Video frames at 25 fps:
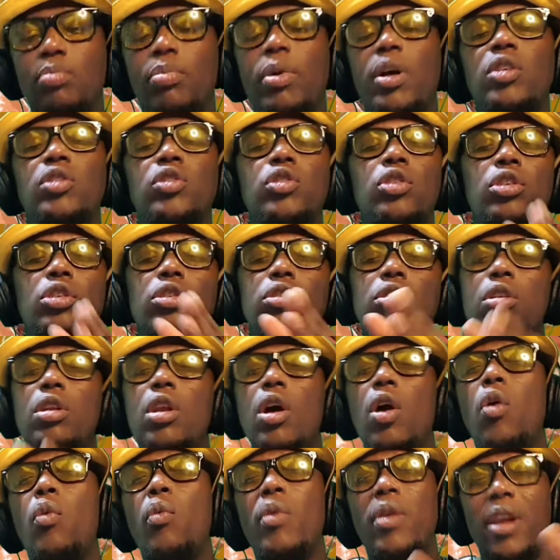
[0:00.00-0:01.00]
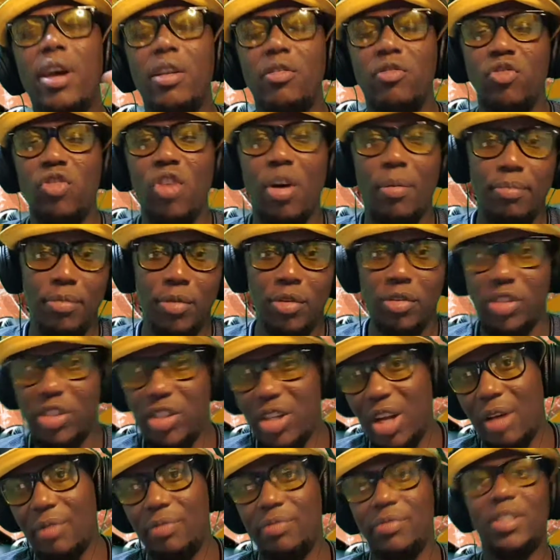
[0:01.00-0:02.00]
bell so you know when I drop new
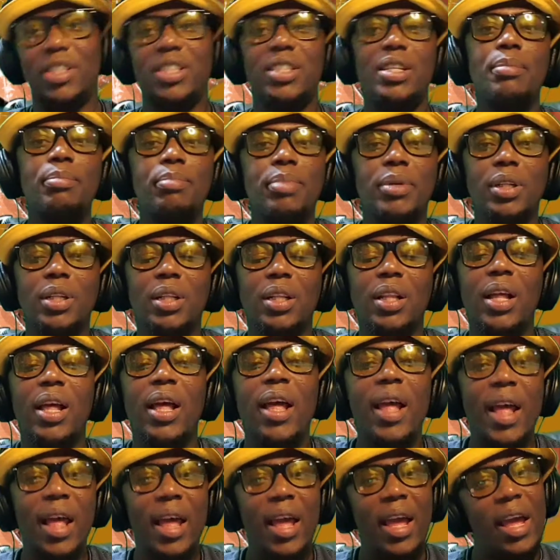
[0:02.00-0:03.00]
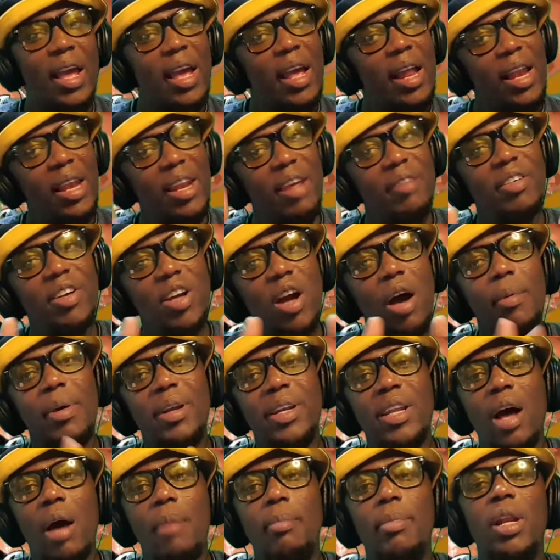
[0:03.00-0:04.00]
stuff. Simple. Leave a
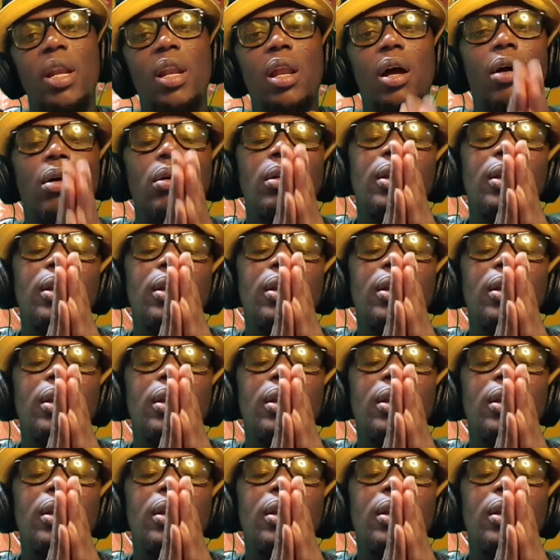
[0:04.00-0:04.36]
comment down below.